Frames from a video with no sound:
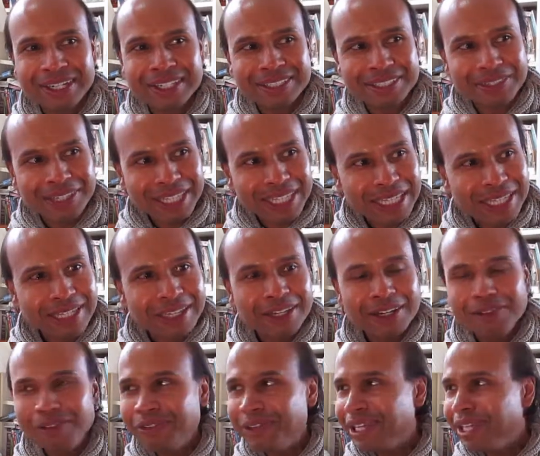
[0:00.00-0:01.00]
So the
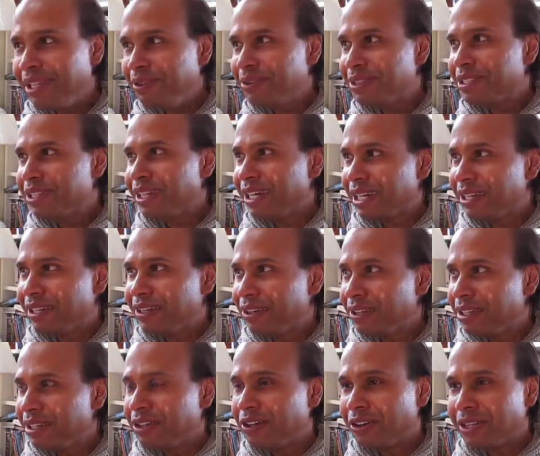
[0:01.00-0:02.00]
ego really was like,
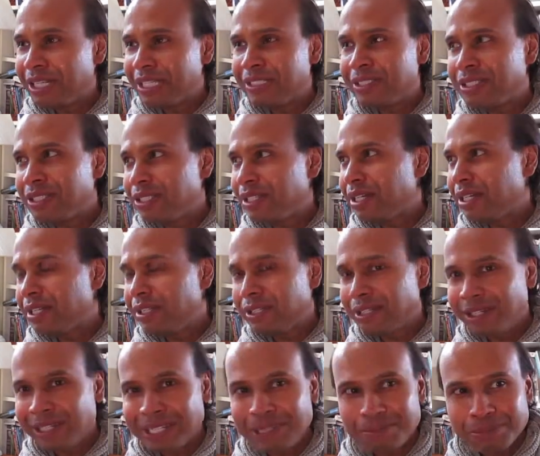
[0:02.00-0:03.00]
it got into that you
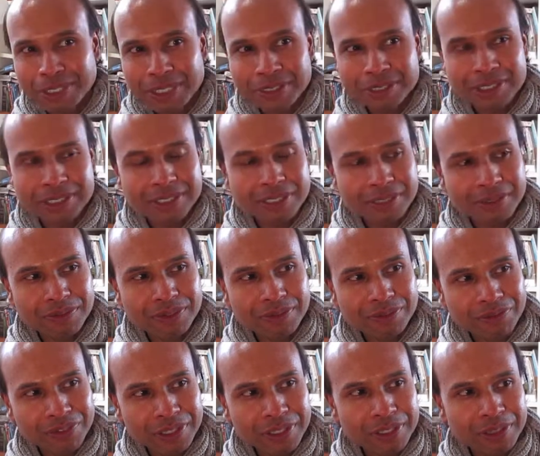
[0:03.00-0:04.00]
know, hypnosis of the
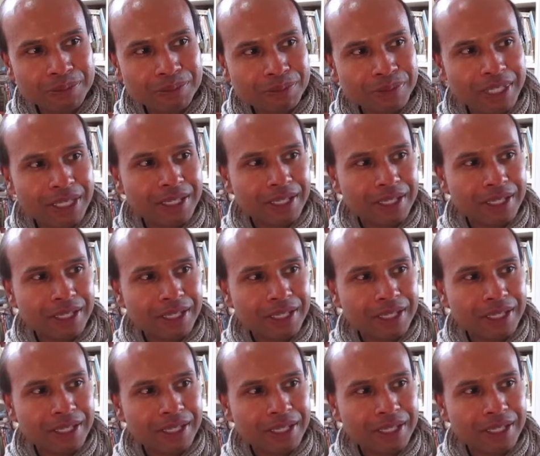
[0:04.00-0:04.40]
film.